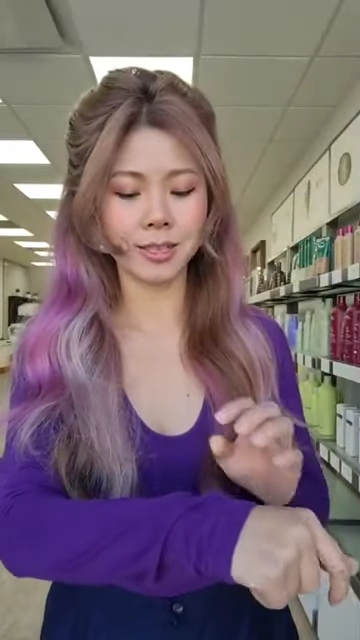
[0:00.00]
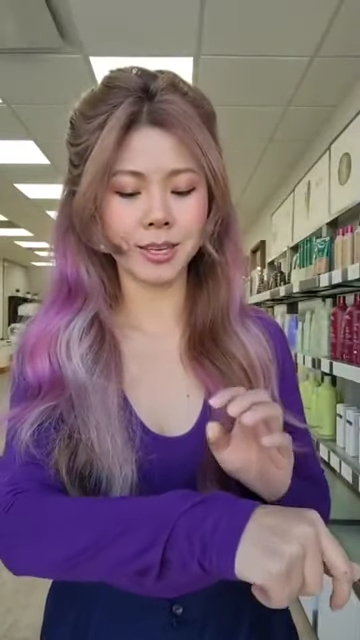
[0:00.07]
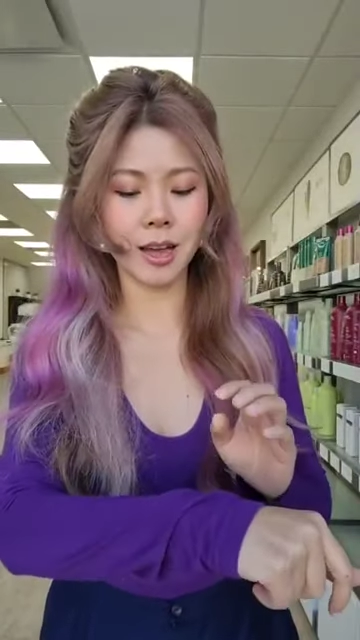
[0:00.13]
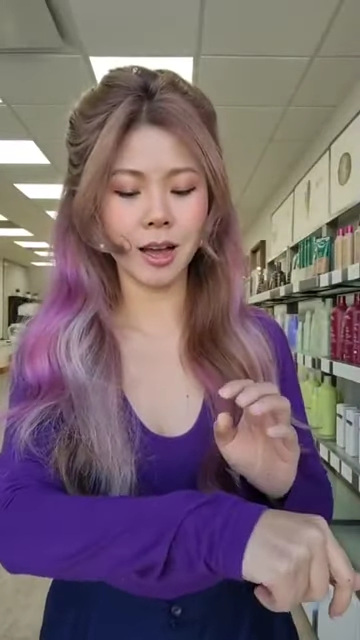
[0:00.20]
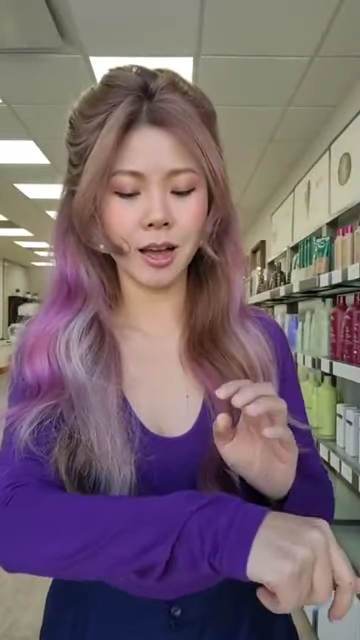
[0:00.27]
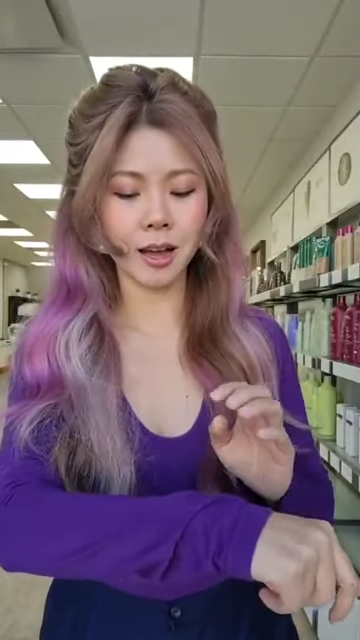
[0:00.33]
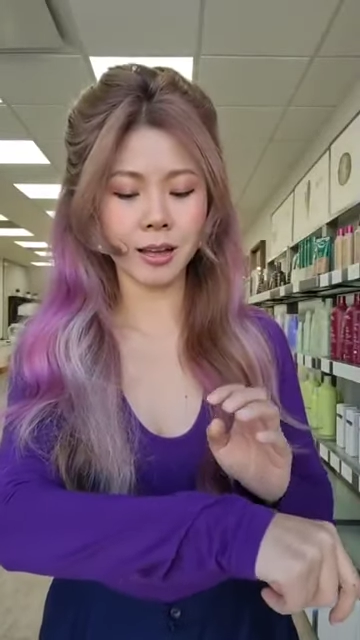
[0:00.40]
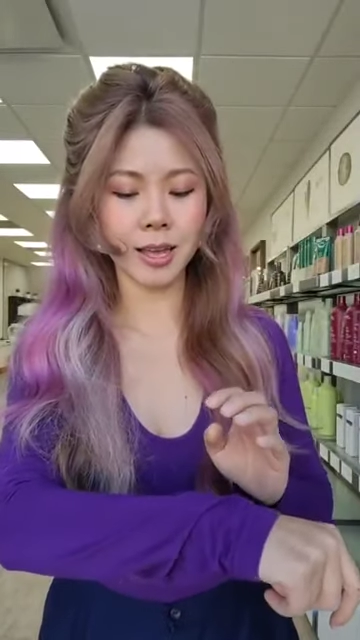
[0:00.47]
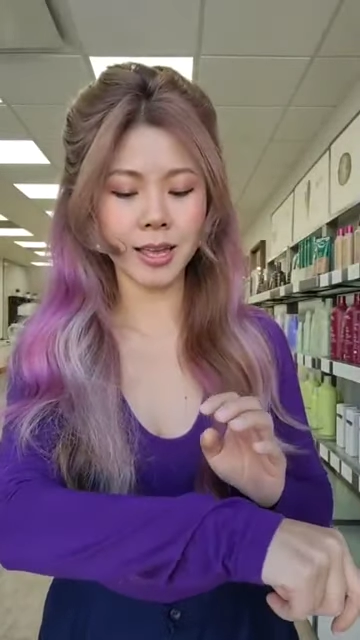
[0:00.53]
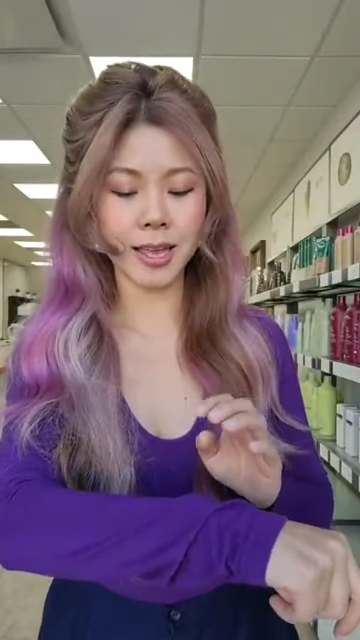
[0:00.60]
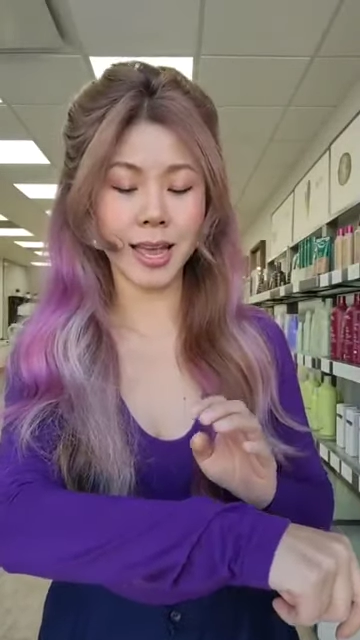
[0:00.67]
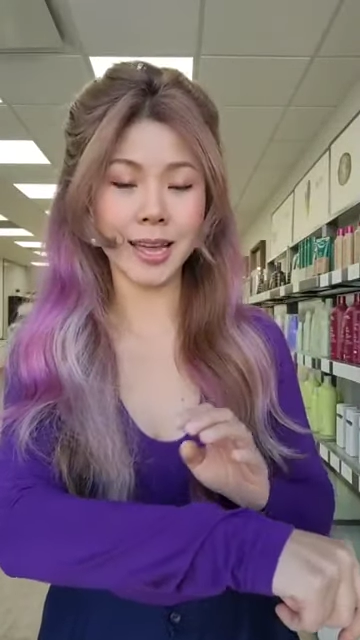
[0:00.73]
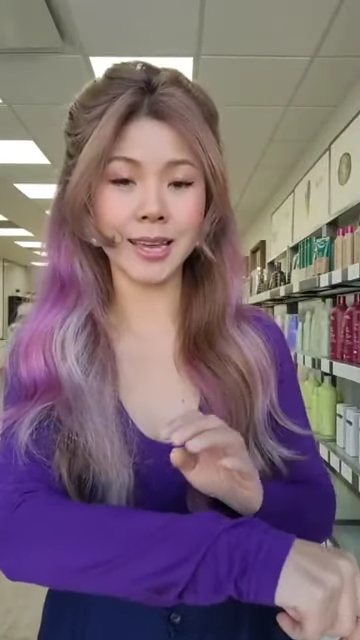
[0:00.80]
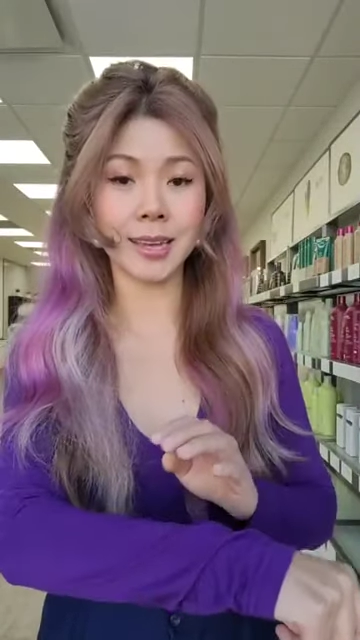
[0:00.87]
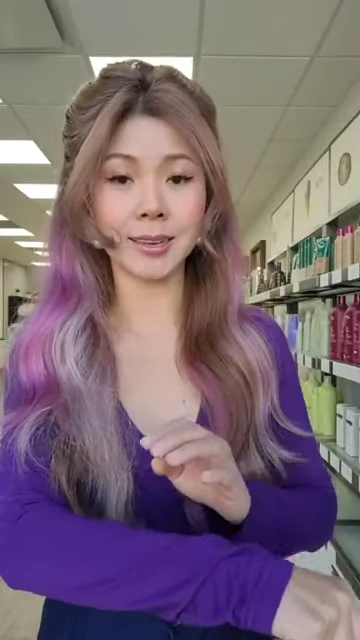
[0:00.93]
cho cái
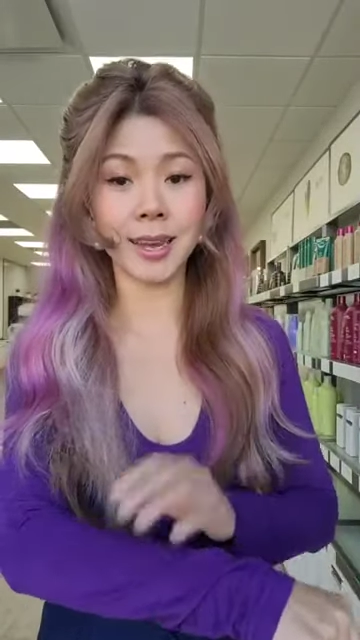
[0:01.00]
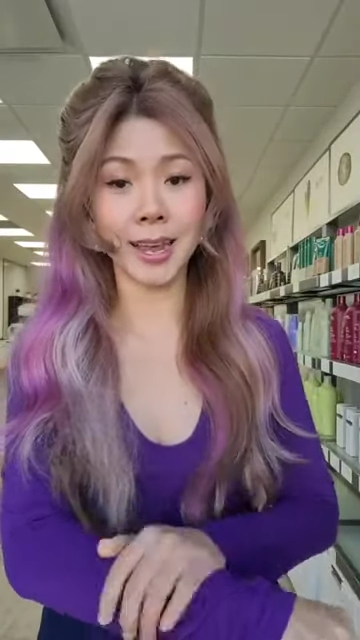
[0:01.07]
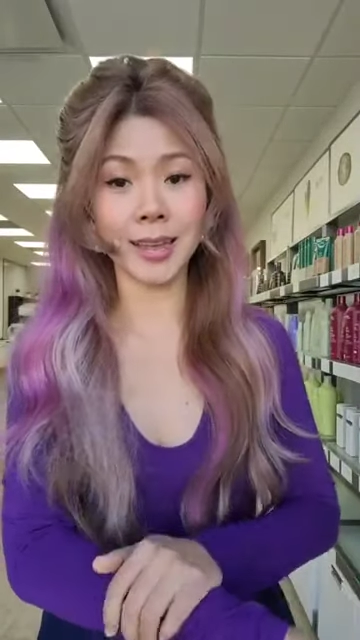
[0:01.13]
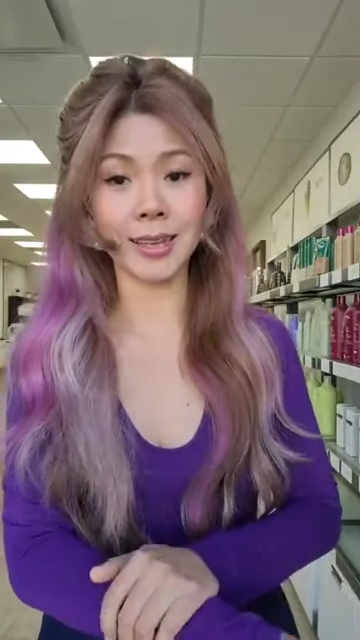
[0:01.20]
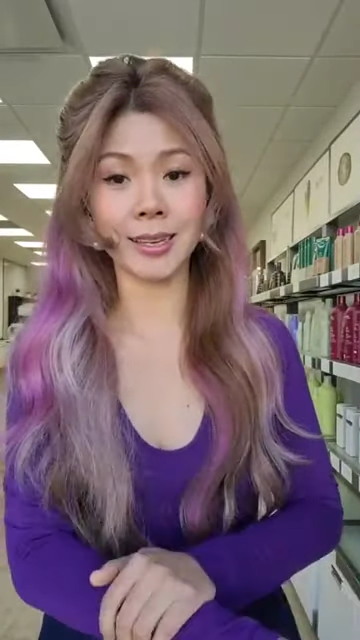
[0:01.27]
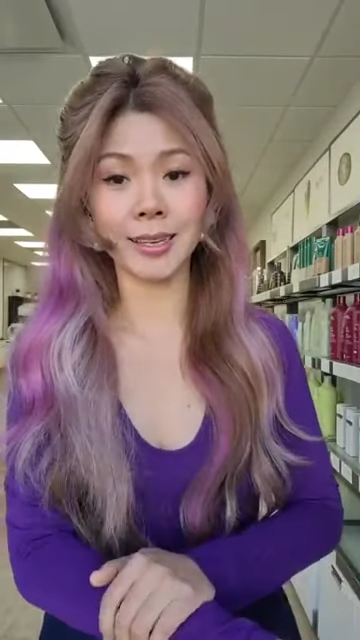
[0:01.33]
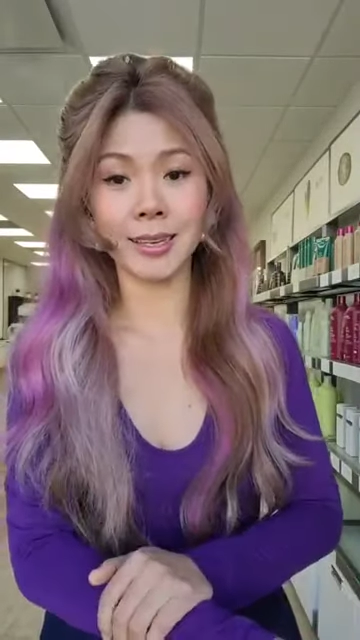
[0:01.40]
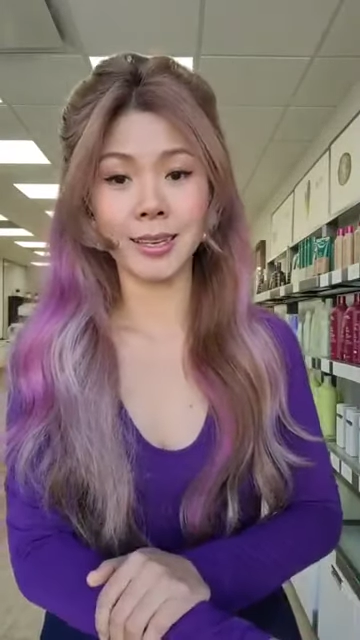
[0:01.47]
ngày này,